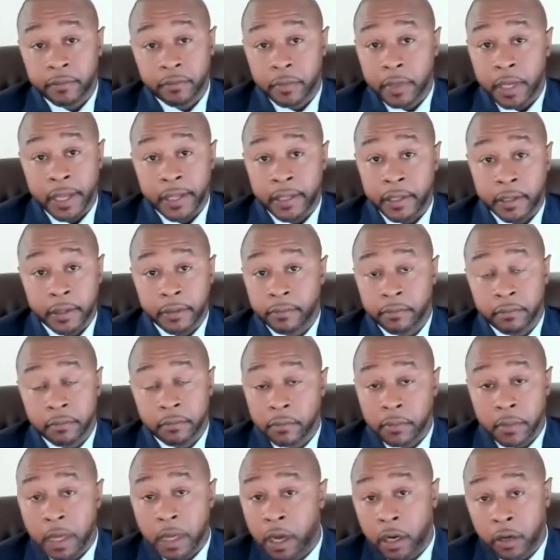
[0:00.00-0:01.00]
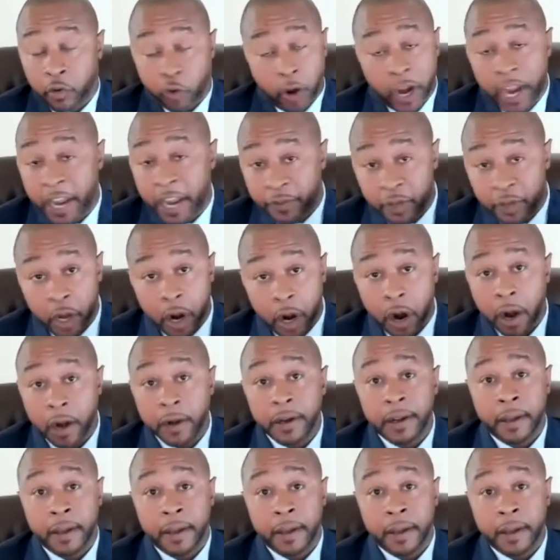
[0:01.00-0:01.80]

in a graveyard,